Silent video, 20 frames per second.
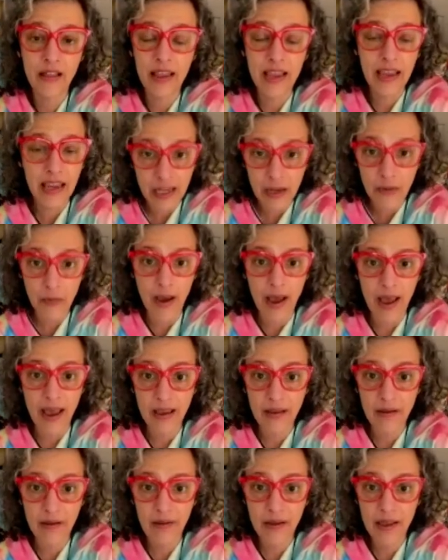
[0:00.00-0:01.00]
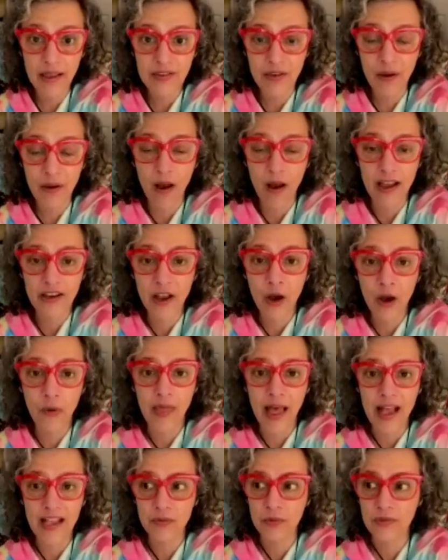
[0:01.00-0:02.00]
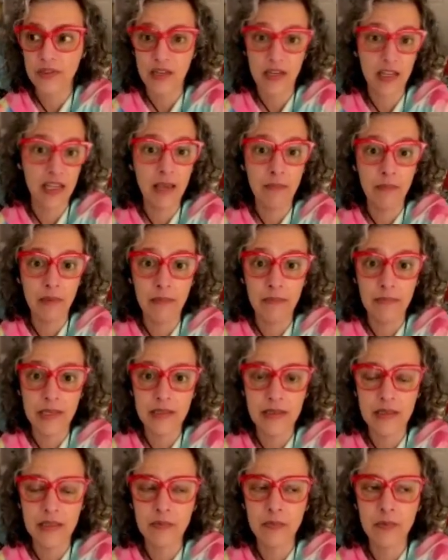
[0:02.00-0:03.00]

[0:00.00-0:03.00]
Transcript: anyway. So I know that's what's going to keep me in business.